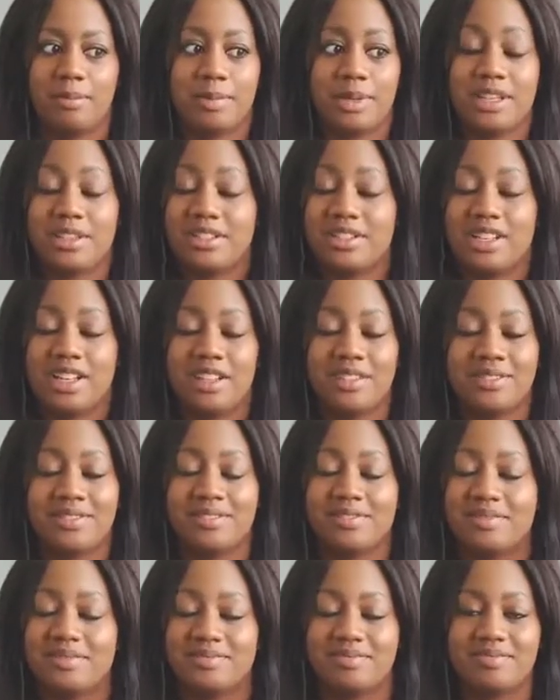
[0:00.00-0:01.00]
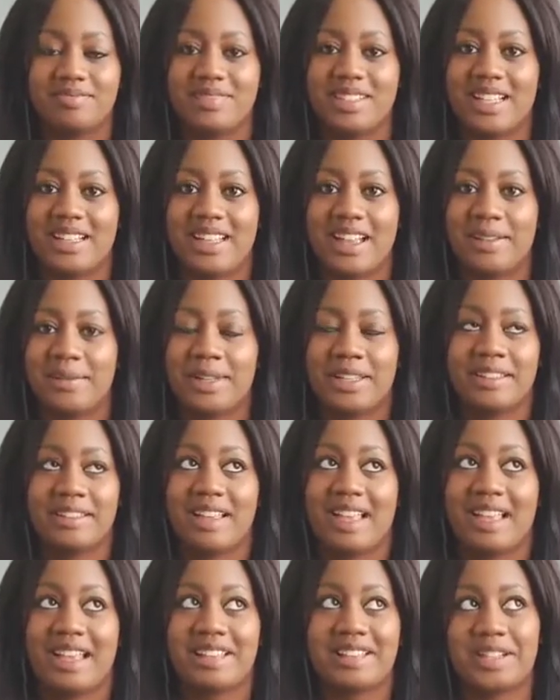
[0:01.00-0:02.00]
Be yourself. But I
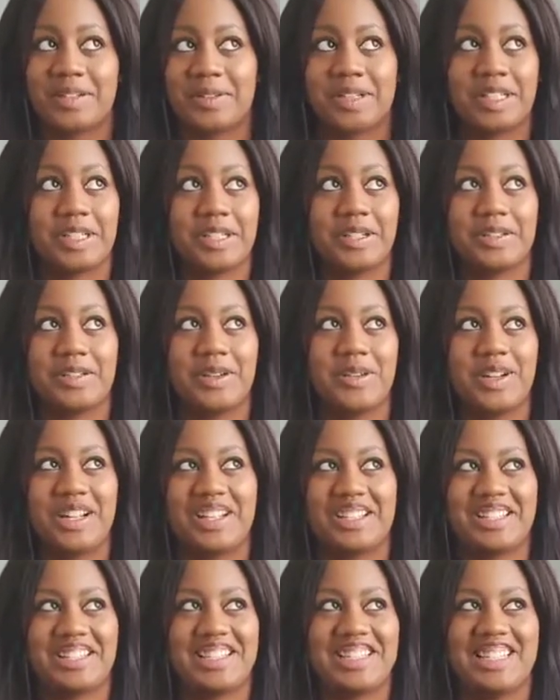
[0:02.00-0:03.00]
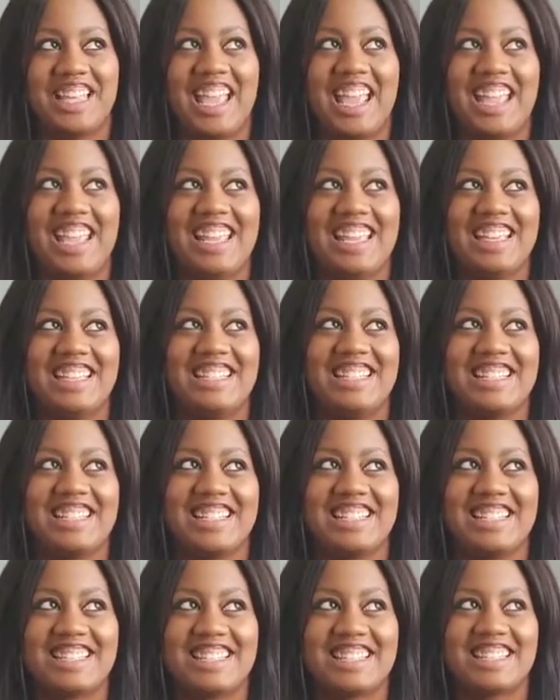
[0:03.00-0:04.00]
mean, I guess I really don't know what else to say. It's
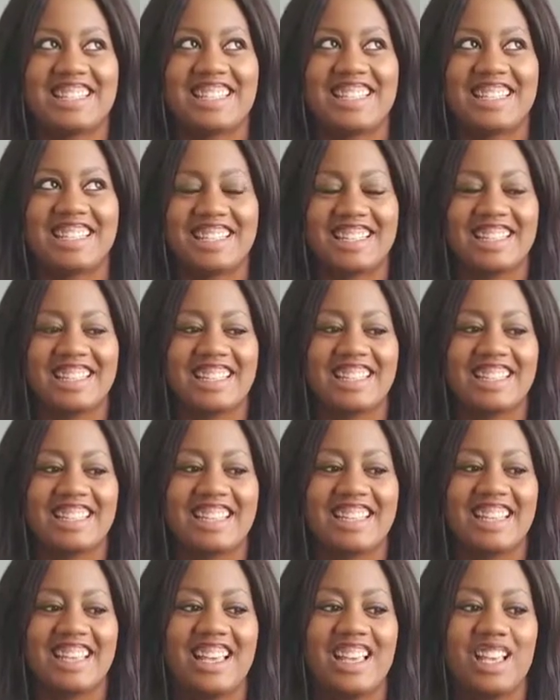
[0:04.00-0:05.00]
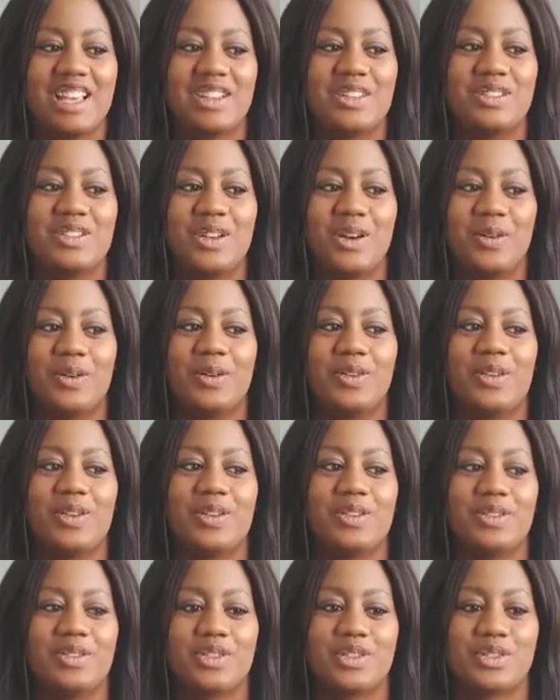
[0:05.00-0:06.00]
just don't
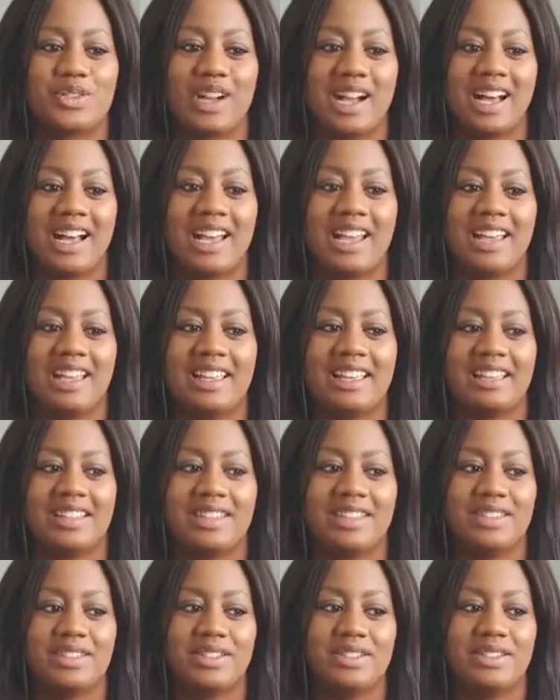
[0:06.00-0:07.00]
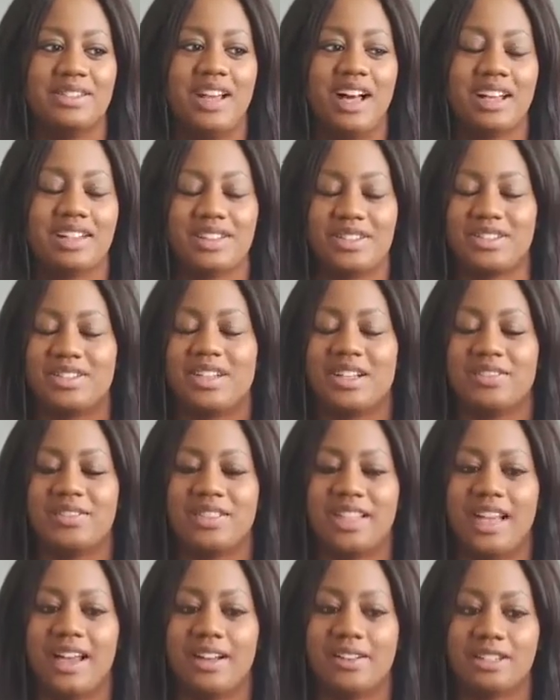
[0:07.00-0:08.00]
try to knock
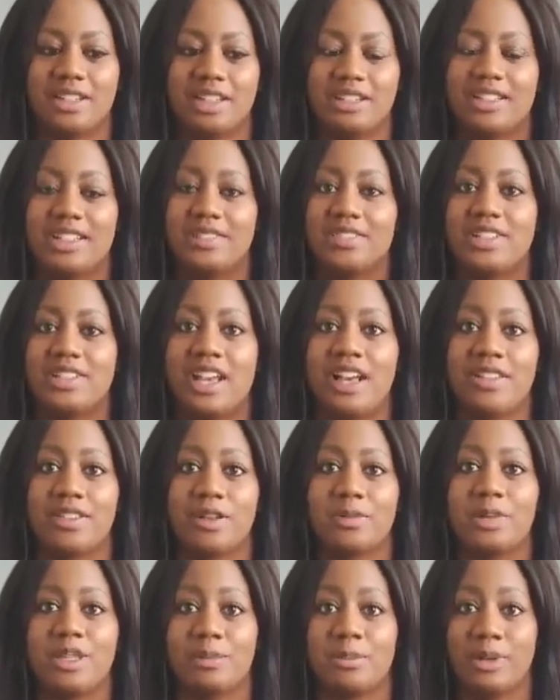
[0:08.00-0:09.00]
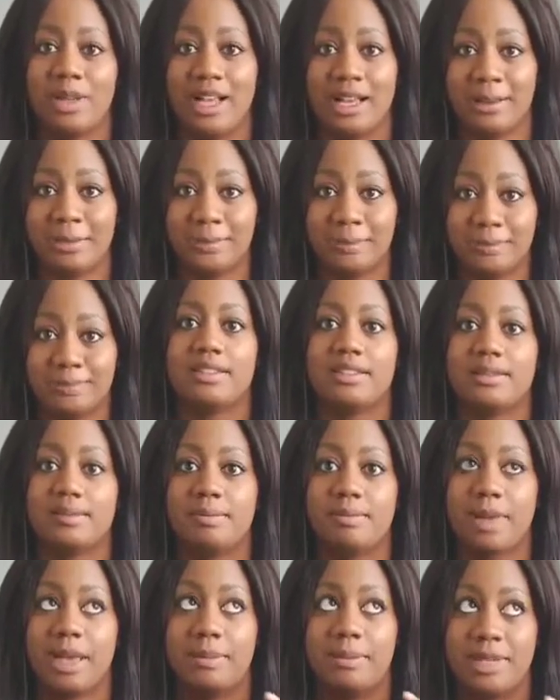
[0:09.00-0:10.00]
yourself down to lift other people up.
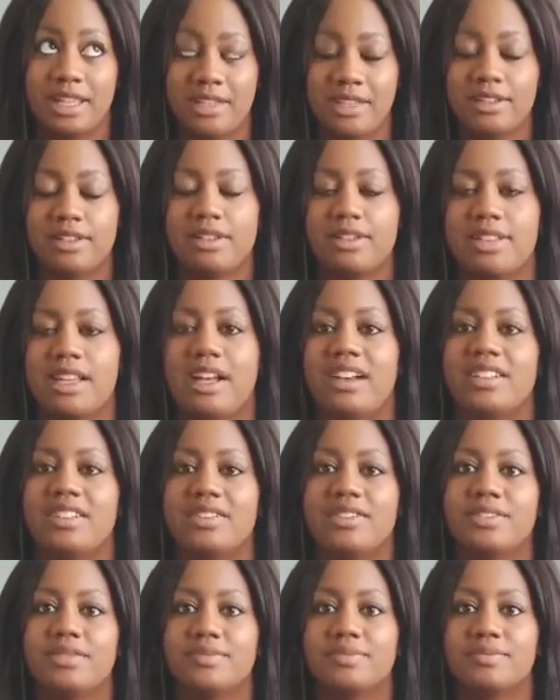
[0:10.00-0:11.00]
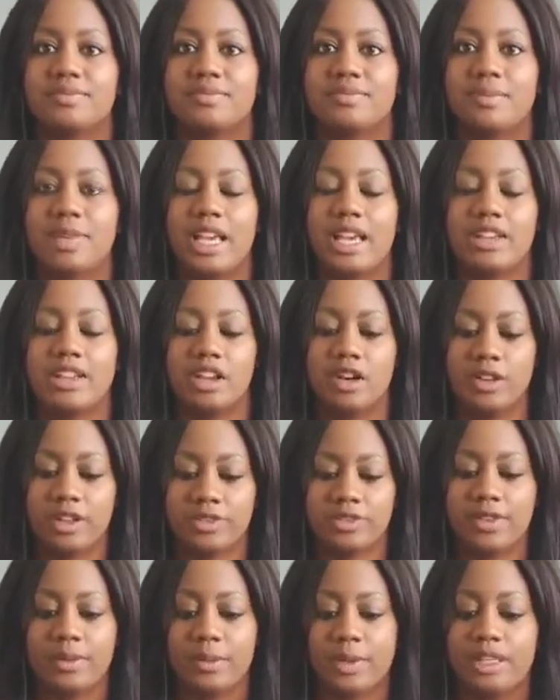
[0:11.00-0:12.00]
By being yourself and
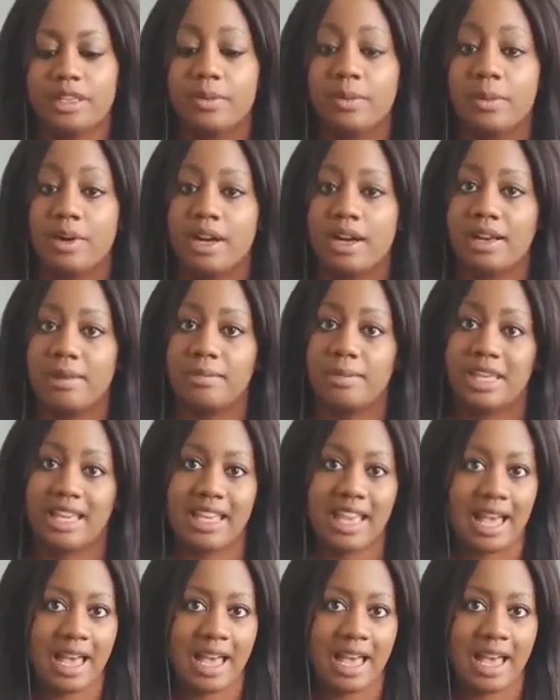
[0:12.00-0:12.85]
going for what you want, being